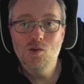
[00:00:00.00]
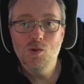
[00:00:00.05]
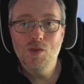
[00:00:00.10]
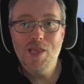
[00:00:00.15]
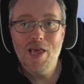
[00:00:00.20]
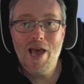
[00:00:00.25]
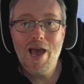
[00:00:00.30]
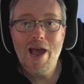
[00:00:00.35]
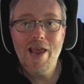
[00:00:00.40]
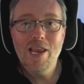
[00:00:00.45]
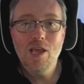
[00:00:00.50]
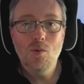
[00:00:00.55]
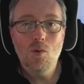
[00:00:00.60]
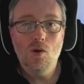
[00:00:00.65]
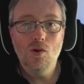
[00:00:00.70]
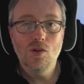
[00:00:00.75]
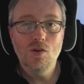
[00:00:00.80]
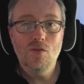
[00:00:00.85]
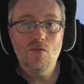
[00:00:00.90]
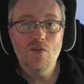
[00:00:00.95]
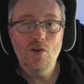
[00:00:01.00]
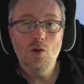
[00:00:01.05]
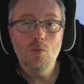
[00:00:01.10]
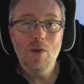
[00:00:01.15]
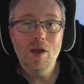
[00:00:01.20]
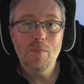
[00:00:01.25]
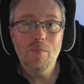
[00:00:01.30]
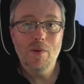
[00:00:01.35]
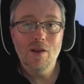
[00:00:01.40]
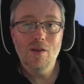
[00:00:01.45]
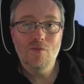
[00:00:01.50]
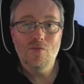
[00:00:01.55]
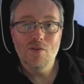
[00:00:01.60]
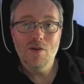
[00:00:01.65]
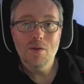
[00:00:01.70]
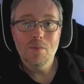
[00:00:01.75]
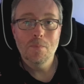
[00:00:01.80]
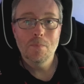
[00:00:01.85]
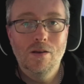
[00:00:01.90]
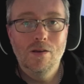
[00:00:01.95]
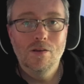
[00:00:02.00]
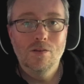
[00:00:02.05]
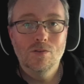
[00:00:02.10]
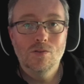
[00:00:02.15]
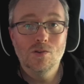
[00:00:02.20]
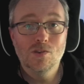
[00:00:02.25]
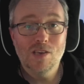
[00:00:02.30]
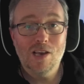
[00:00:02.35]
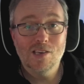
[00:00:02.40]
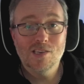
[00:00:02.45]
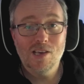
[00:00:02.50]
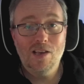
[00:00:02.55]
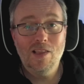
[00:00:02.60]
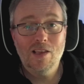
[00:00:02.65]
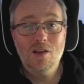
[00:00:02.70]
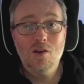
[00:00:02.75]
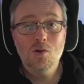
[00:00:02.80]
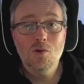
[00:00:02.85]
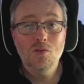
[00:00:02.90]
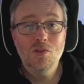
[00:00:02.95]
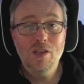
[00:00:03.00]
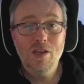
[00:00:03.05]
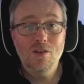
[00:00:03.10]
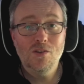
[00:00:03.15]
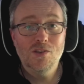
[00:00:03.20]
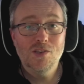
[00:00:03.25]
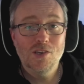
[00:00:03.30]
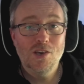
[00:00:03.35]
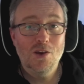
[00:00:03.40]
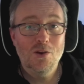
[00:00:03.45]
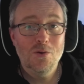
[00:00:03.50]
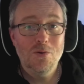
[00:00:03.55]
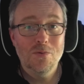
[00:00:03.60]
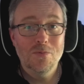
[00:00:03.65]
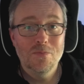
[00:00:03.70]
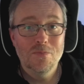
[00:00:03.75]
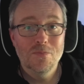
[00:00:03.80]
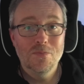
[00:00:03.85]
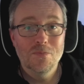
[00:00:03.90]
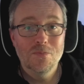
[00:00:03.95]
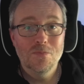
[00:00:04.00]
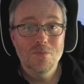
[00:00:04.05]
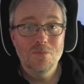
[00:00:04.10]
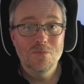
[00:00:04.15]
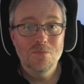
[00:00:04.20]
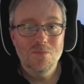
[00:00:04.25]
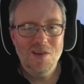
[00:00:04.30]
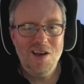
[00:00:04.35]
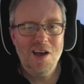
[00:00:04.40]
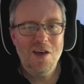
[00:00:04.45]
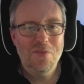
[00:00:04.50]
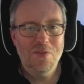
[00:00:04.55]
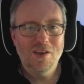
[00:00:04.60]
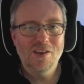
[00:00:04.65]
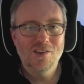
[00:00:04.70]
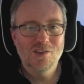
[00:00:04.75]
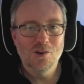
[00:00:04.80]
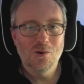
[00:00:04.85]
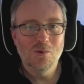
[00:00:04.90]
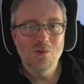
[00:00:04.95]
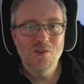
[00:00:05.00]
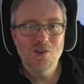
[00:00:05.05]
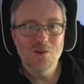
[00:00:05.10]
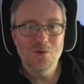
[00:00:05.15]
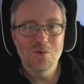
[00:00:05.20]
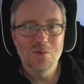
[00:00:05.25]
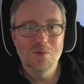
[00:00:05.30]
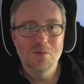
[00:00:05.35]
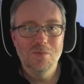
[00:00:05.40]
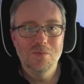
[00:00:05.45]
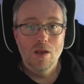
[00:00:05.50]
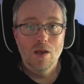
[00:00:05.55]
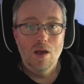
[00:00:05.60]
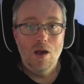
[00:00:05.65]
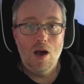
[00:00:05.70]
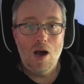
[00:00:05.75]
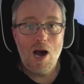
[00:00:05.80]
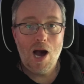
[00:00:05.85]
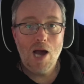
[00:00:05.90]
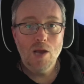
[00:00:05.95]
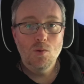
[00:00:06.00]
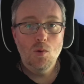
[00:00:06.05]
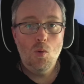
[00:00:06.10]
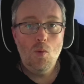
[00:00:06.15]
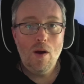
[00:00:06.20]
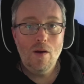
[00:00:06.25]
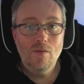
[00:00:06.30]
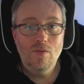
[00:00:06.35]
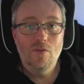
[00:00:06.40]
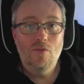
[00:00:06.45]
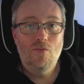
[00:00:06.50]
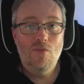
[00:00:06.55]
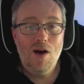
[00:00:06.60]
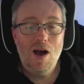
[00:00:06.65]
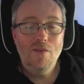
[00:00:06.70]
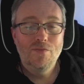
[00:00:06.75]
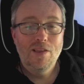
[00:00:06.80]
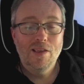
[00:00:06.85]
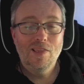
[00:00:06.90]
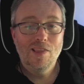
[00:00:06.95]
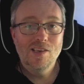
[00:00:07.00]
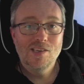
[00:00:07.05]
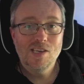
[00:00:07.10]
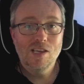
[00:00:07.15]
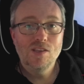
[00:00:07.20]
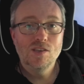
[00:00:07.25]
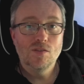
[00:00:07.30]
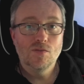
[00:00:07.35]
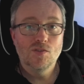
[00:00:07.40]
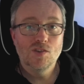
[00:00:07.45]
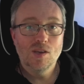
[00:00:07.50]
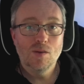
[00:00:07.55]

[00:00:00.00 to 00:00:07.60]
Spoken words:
with anyone you feel may benefit. Does that sound like a good deal to you? I think so too. Are you aware of the 5 deadly sins of sim